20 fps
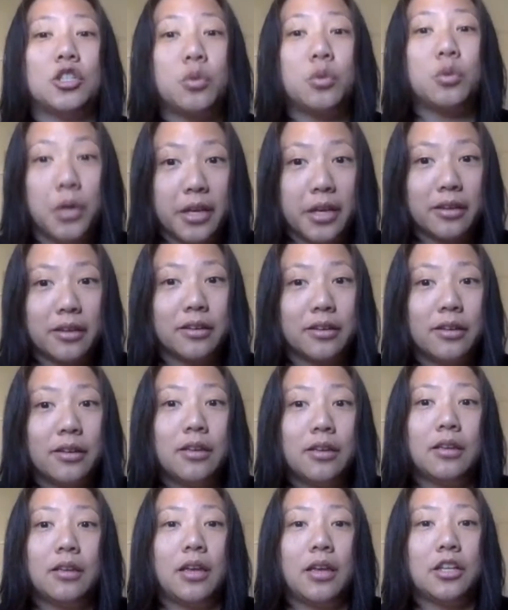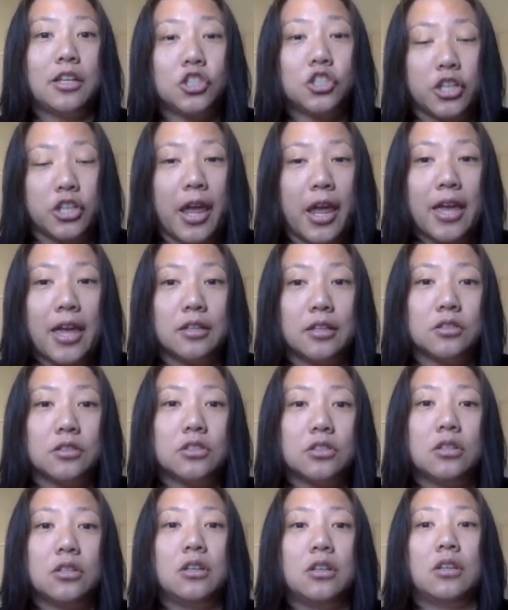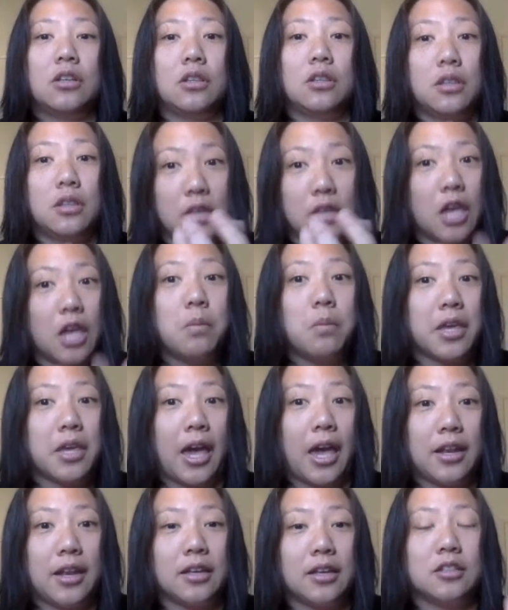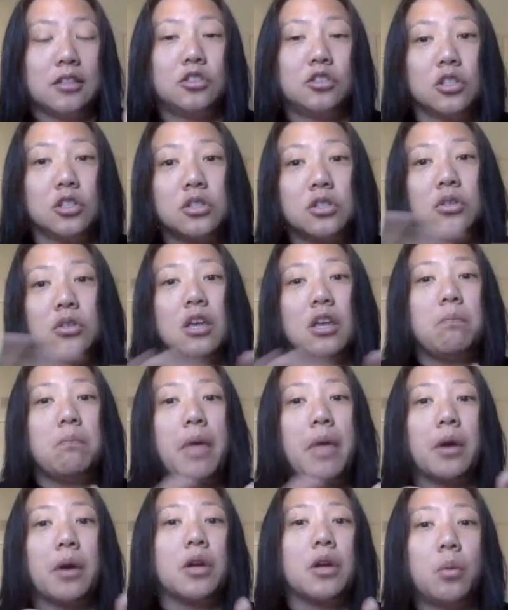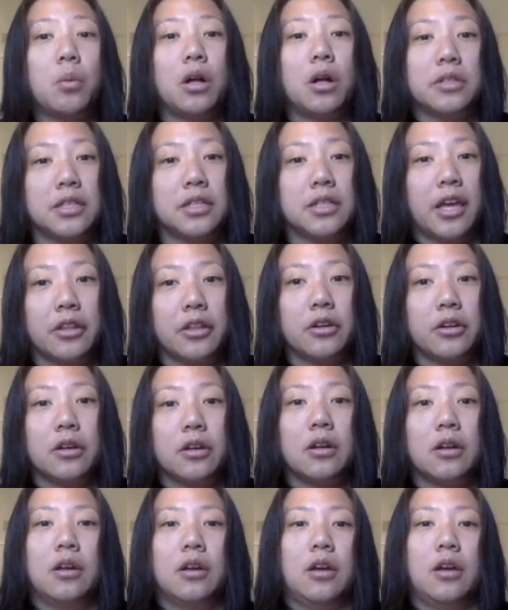and tweak and change the game mechanic just so they marry well together.